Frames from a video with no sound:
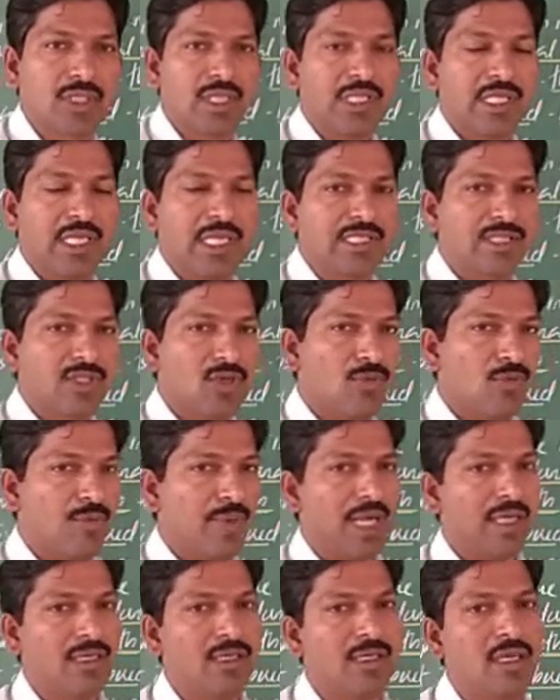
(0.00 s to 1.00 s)
In case of
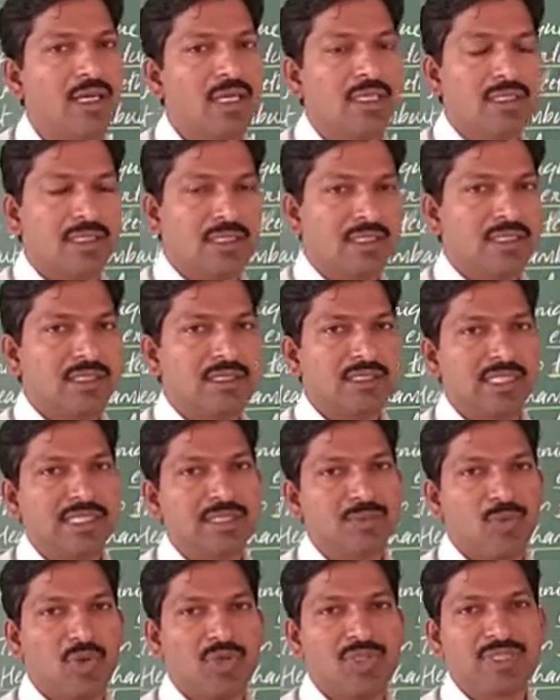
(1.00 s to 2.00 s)
man
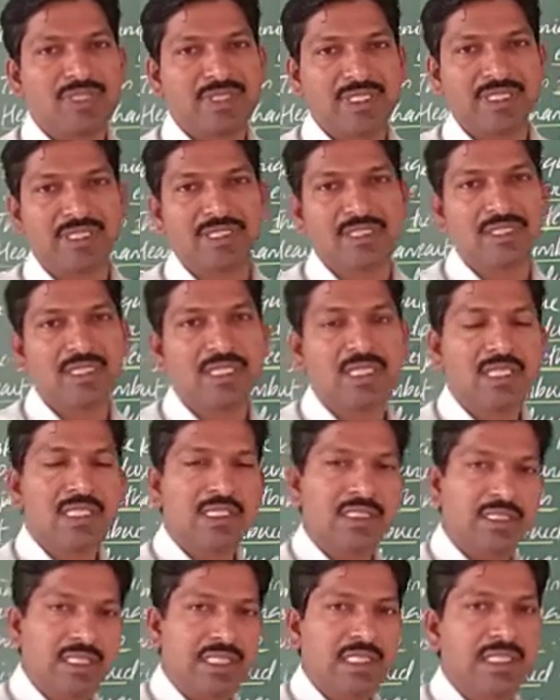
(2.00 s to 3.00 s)

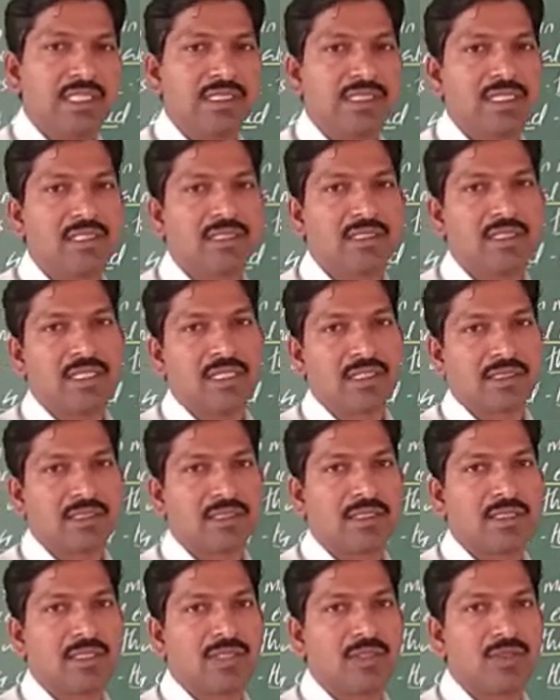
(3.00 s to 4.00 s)
36.6 degrees
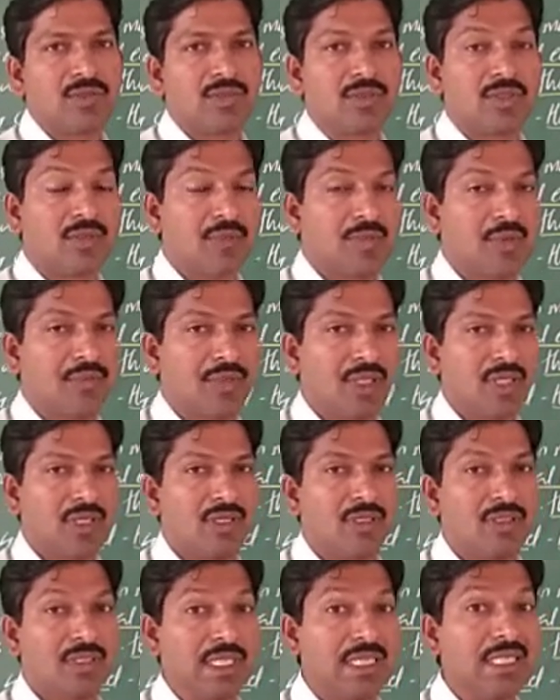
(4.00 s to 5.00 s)
Celsius, you should
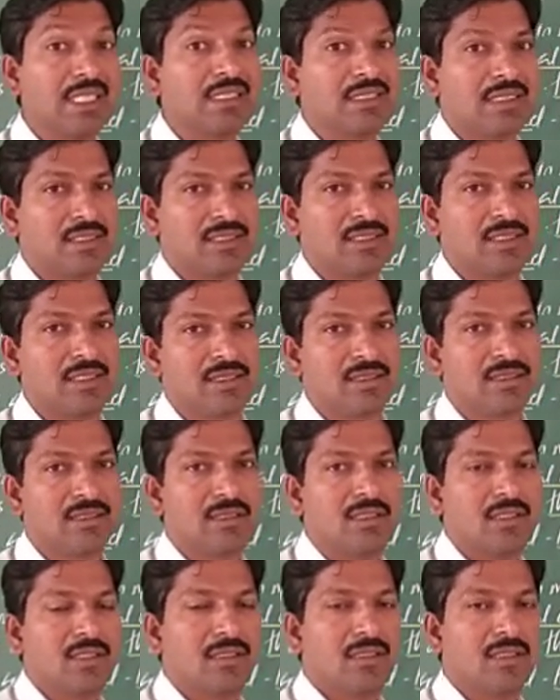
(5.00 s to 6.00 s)
remember degree Celsius,
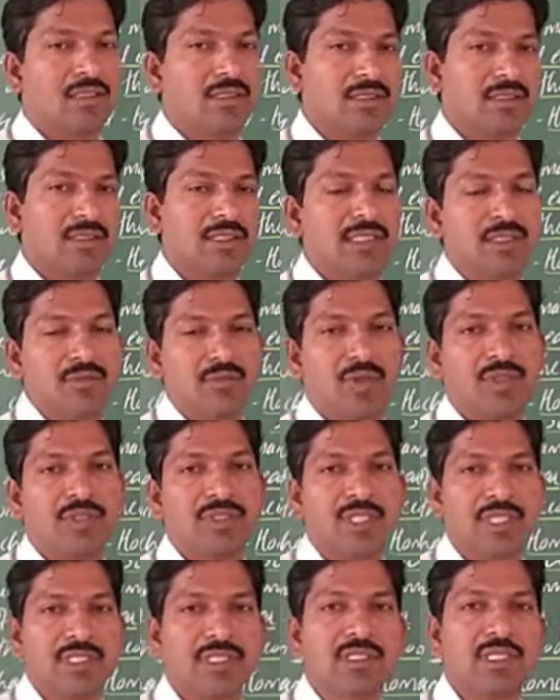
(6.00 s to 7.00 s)

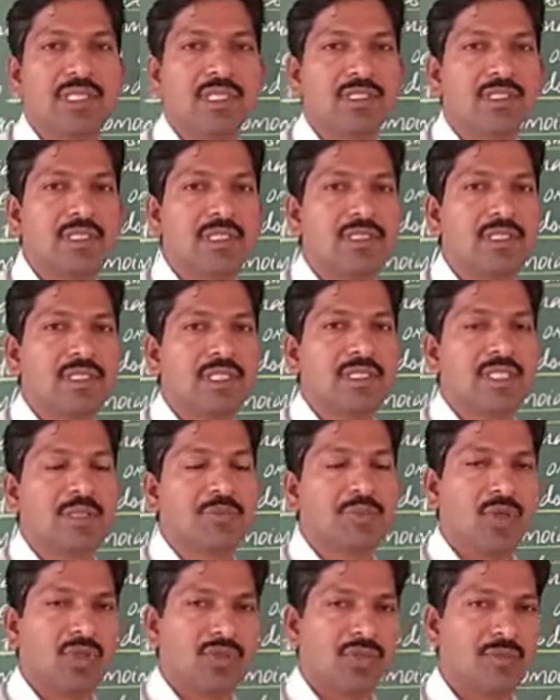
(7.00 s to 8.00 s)
36.6 degrees Celsius,
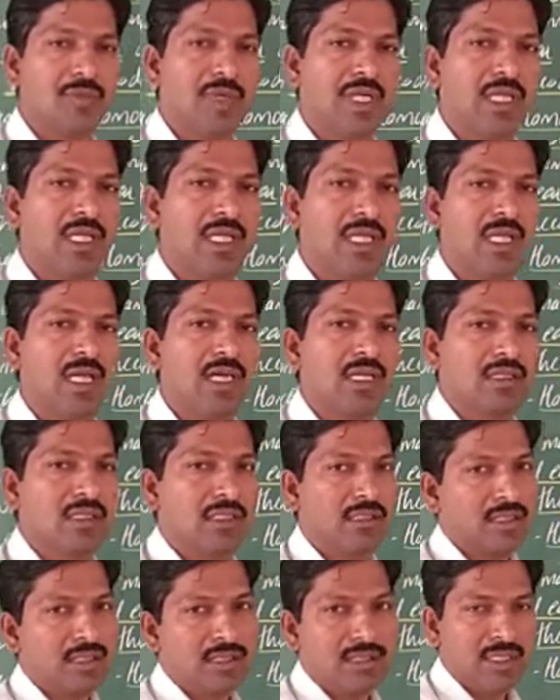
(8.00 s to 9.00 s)
approximately
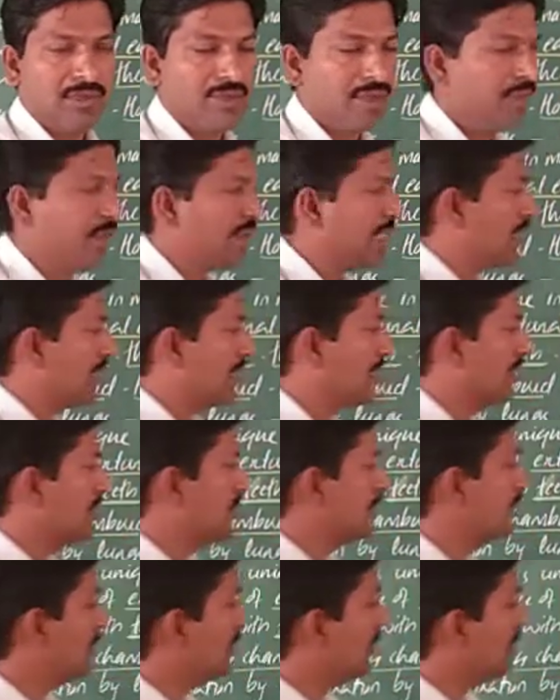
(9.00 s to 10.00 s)
37 we can
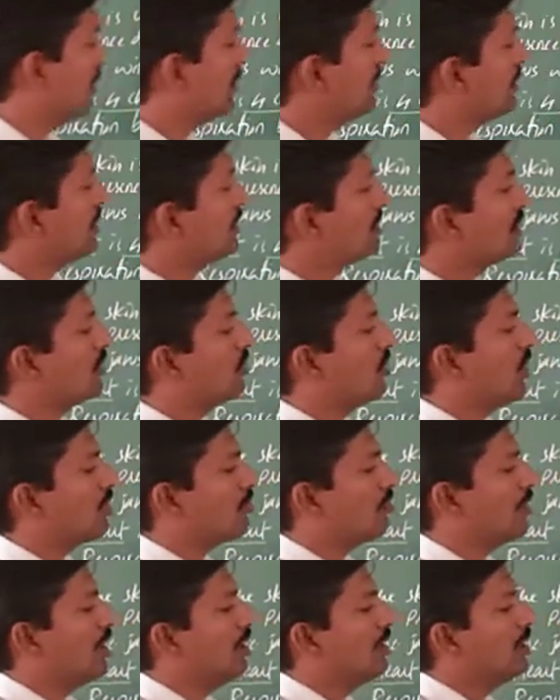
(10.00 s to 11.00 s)
consider, that is the
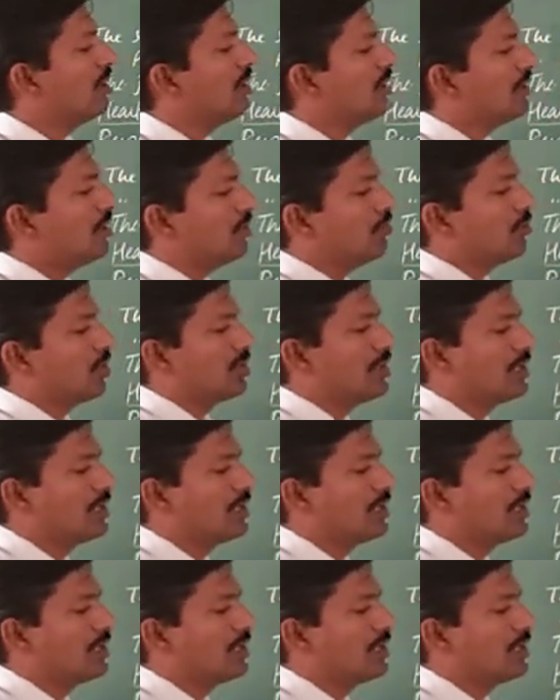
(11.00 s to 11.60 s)
normal body